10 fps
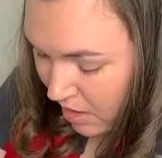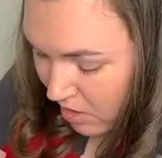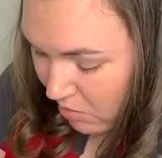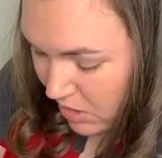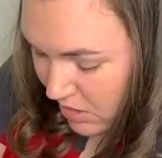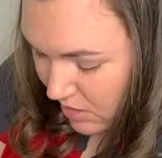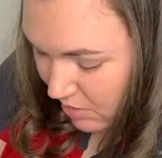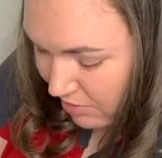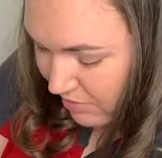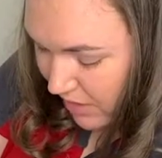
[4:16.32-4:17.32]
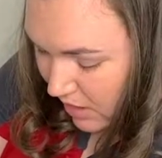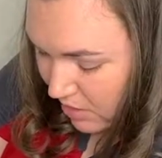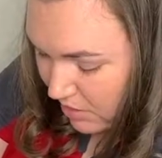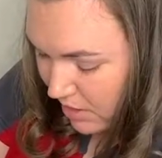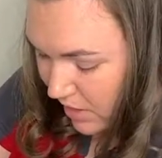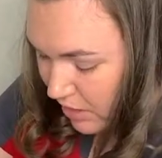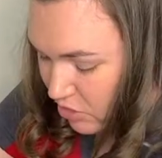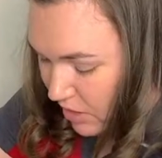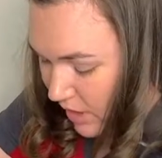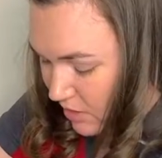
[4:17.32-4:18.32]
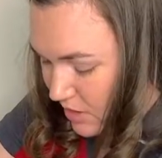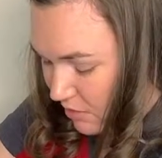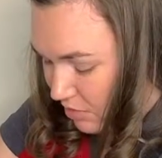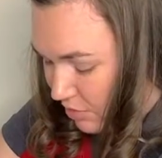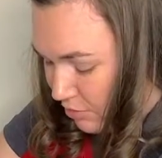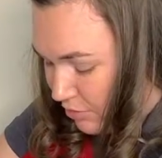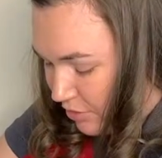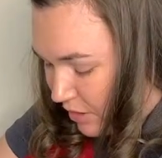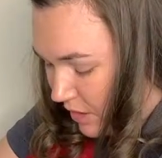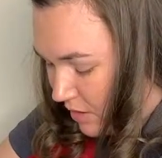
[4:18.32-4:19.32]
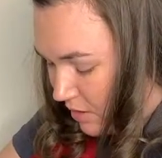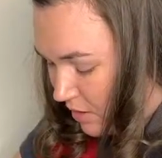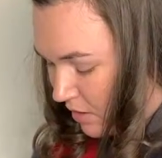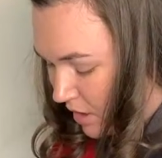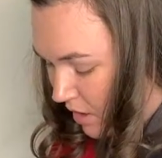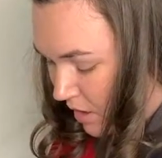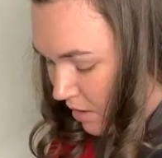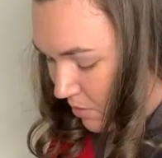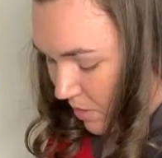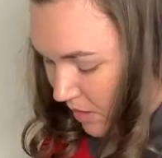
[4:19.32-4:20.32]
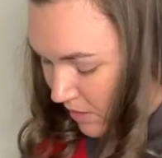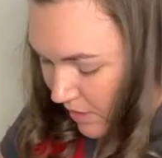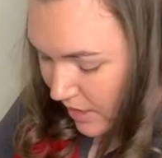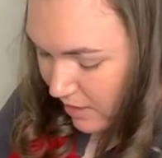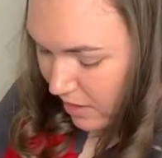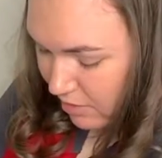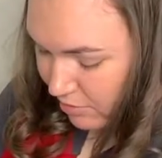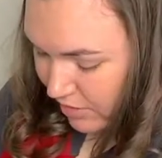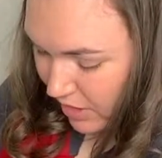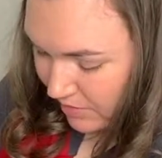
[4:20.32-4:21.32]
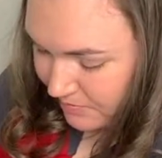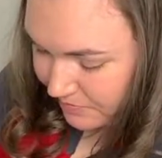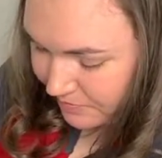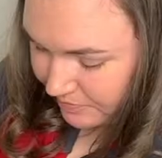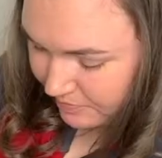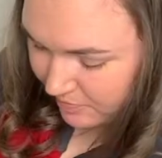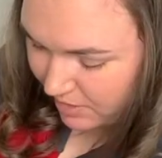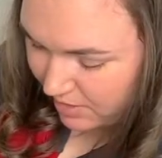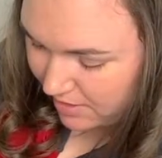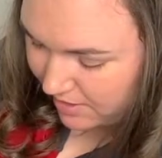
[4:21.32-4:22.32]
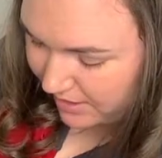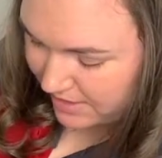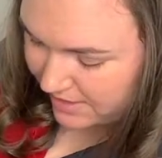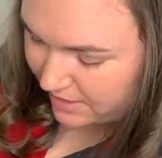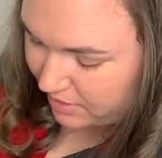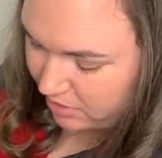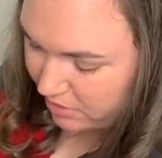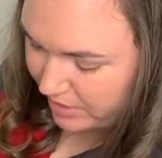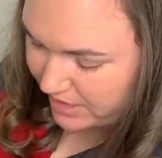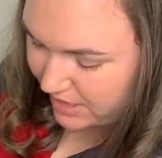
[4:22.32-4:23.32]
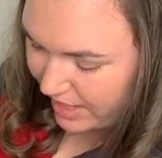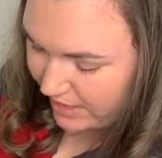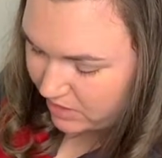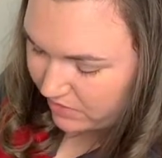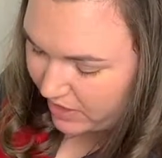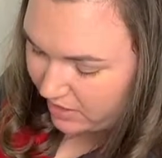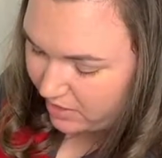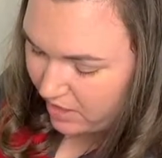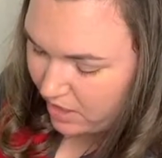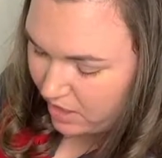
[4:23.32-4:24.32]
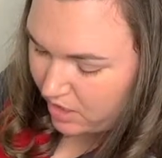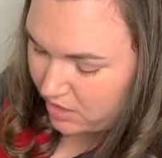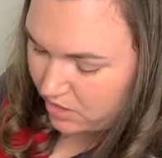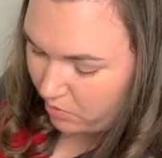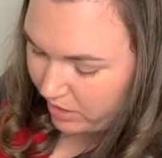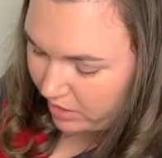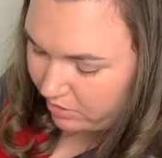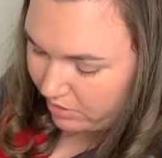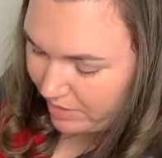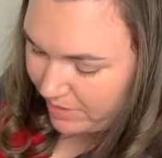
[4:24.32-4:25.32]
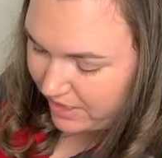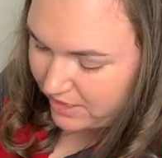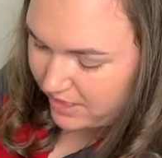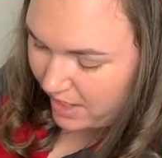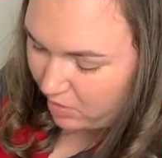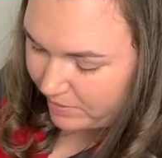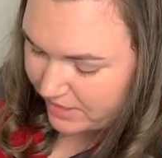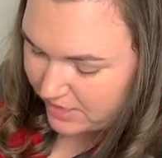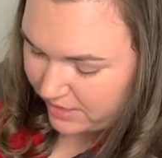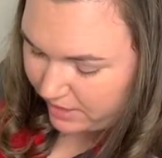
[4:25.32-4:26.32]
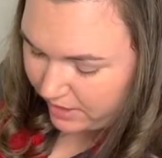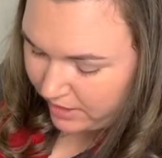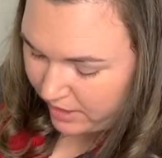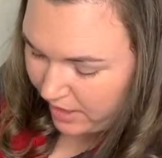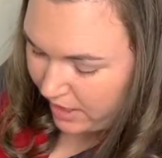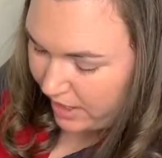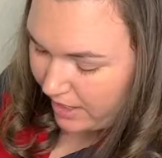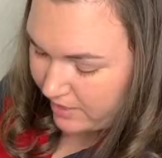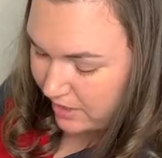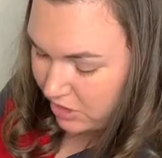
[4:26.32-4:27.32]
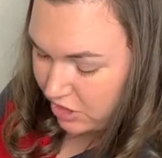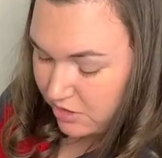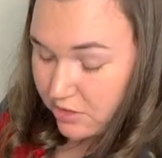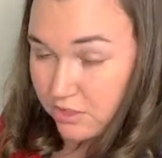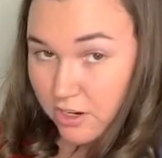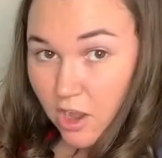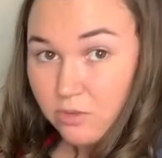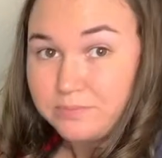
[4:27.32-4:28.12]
We're just going to follow the natural angles of her foot, and we're going to let it all fall. And then, like I said, glue is heat activated, so we're going to rub it in to help it stick, and then she's good to go.